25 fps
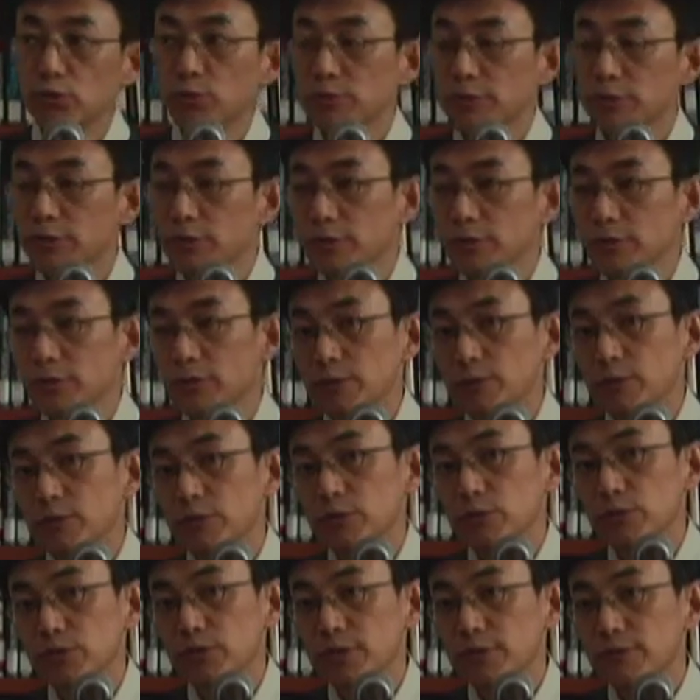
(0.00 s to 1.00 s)

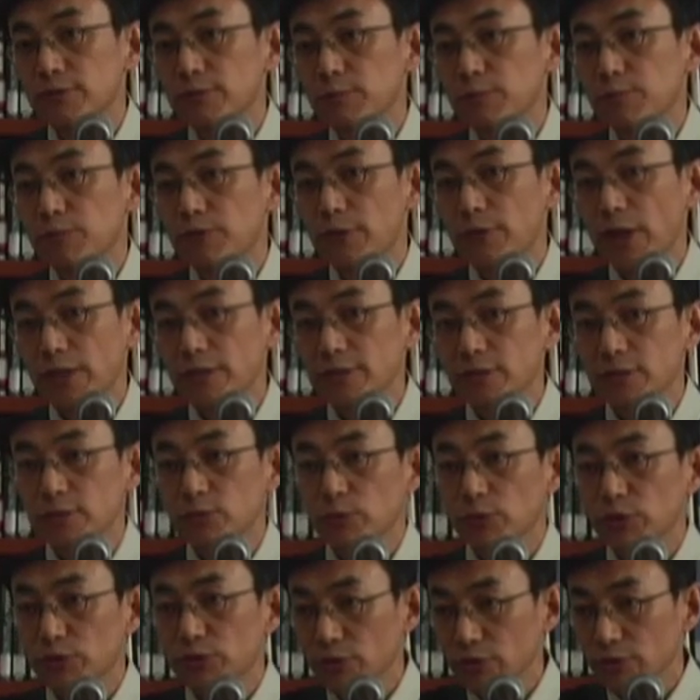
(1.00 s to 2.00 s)
two different factors
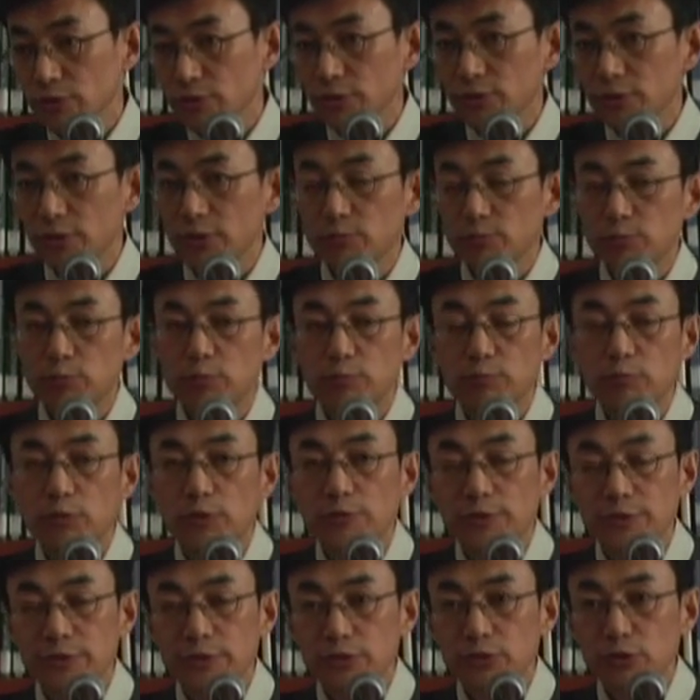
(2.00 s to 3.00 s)
which the
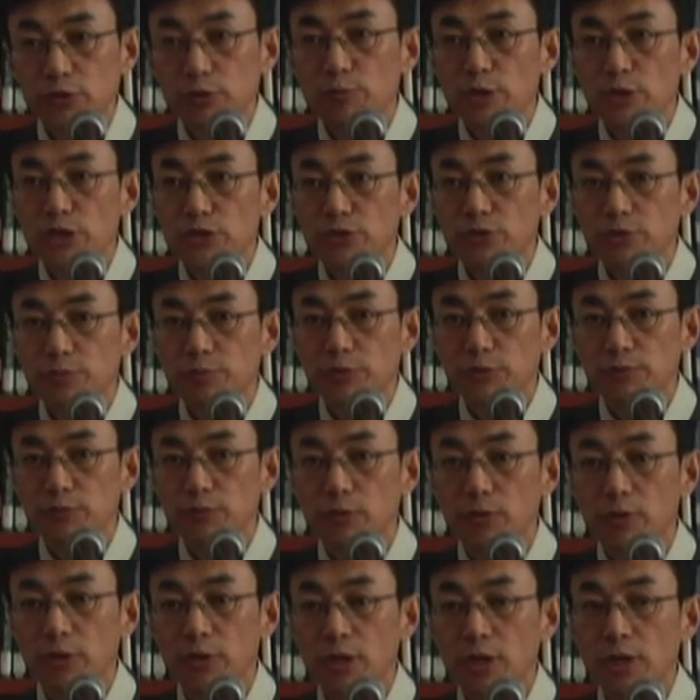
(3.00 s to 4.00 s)
Professor Zhou mentioned
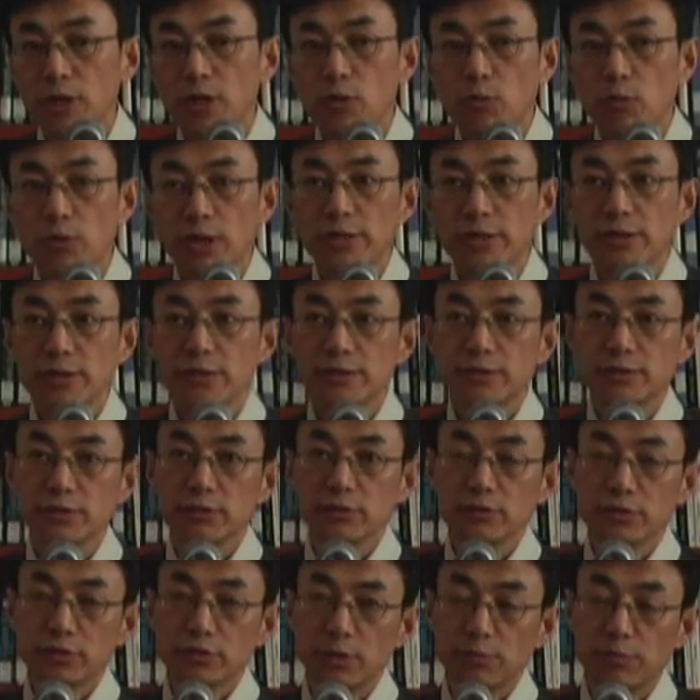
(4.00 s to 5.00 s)
before. One is
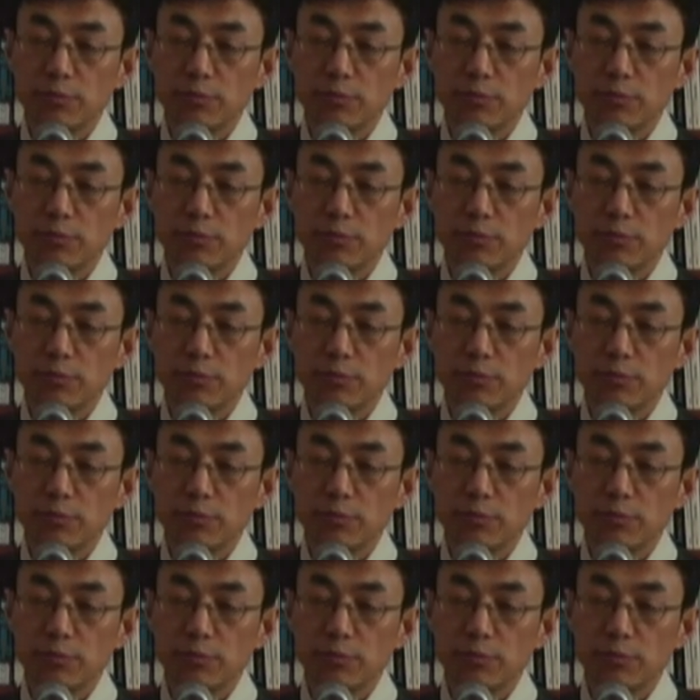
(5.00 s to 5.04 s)
the